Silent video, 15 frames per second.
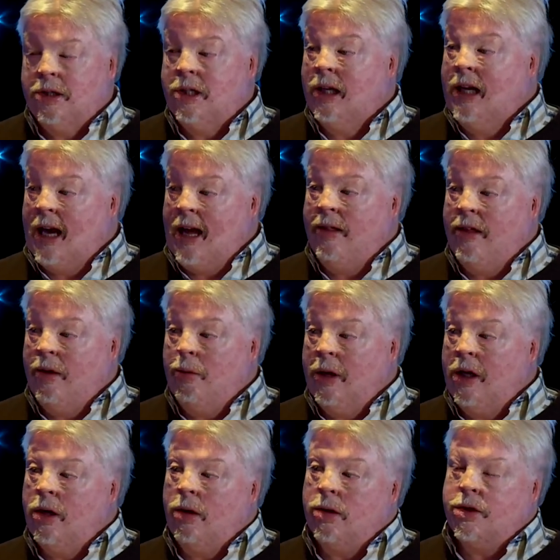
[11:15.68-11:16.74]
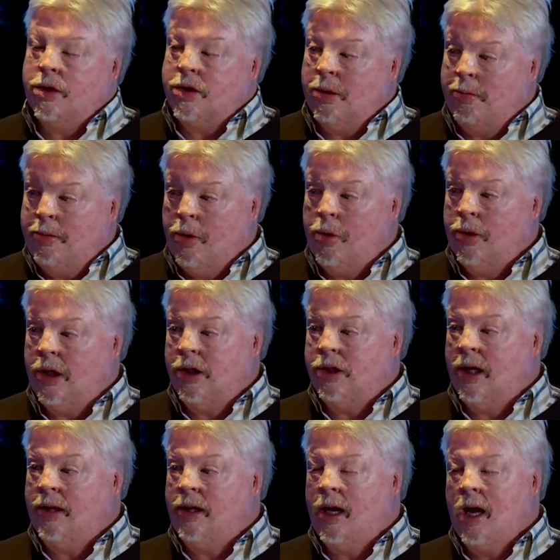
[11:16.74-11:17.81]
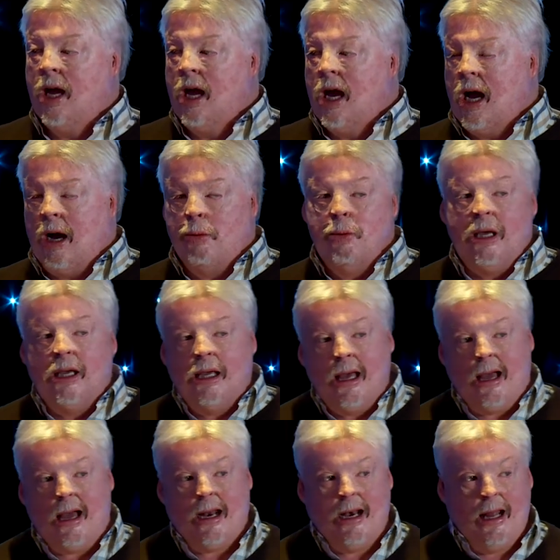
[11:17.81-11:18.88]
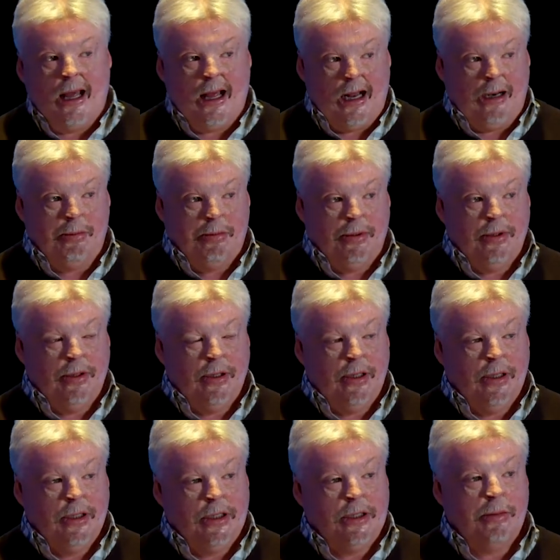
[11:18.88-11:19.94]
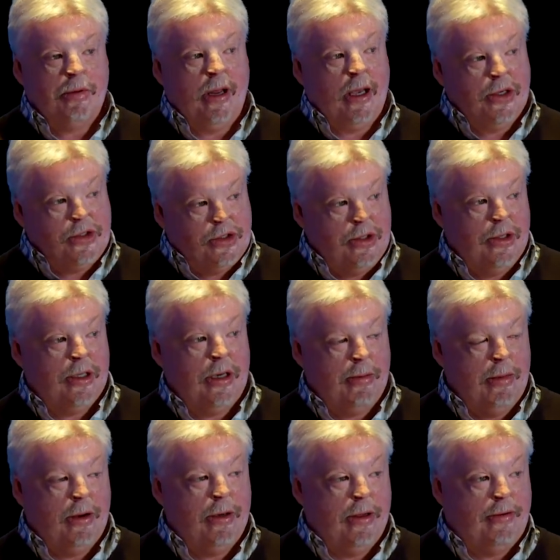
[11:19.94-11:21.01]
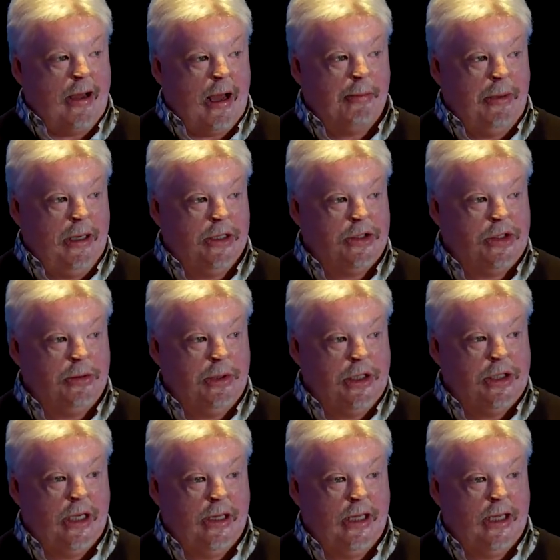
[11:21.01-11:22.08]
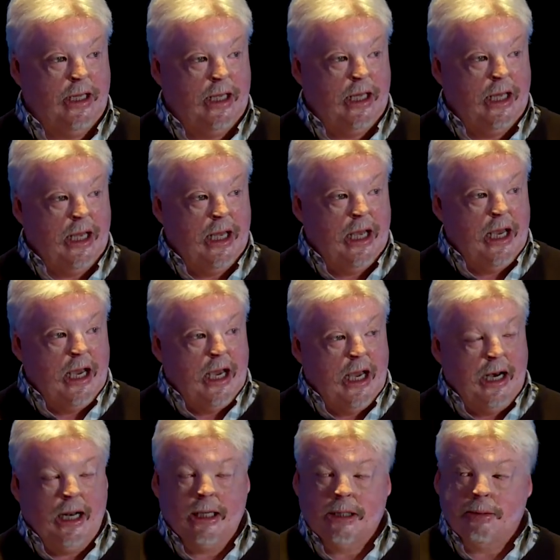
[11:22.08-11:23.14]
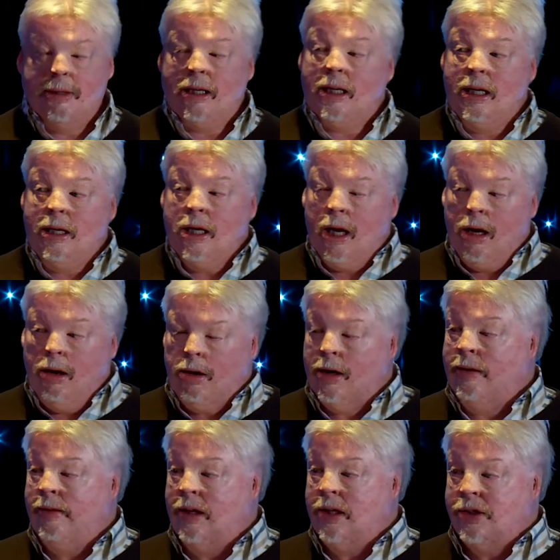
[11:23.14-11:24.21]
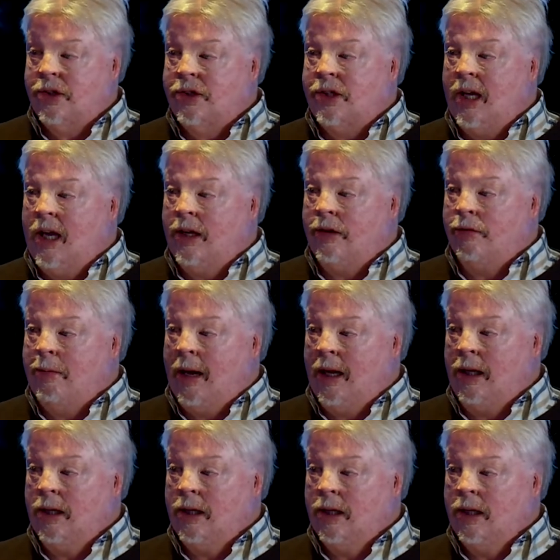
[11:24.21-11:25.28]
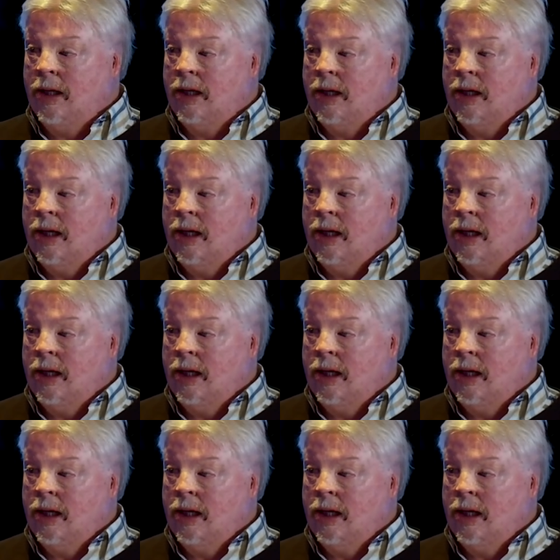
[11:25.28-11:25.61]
But together, we can also support each other, and we can help to bring a certain amount of happiness to each other. And ultimately, a lot of it is a state of mind.